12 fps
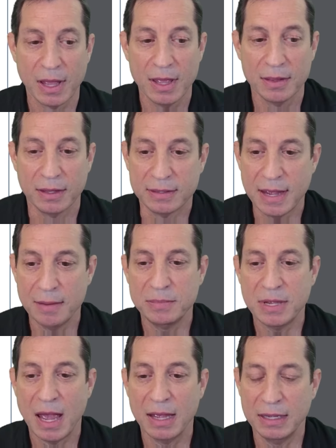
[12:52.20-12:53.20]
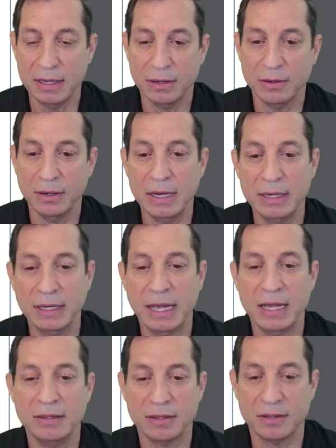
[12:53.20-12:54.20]
The temp tag here
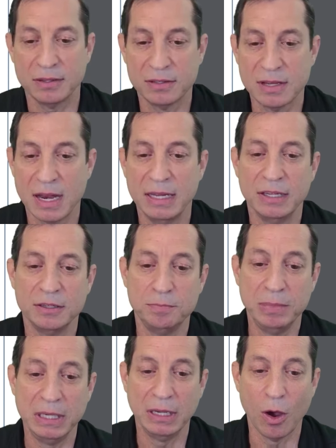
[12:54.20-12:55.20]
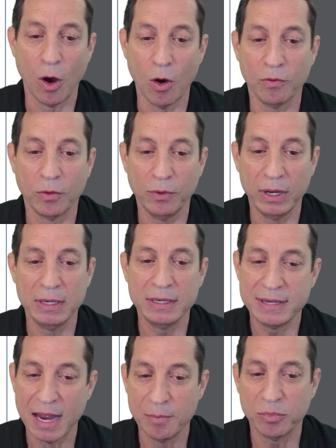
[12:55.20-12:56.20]
indicates that the setting is being overridden
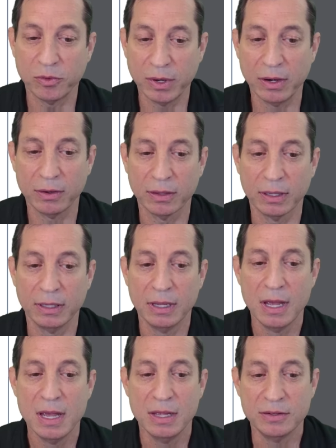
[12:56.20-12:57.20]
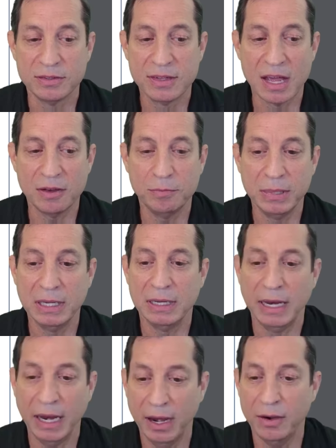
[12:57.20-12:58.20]
temporarily instead of being
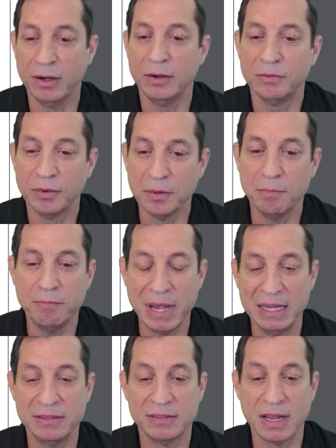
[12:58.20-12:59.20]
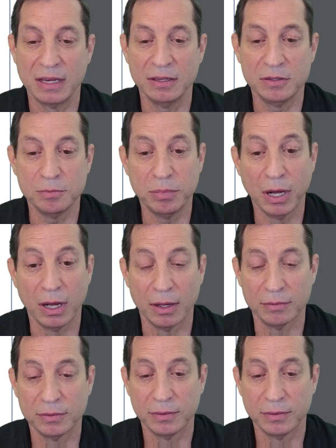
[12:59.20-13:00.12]
inherited from the base settings above.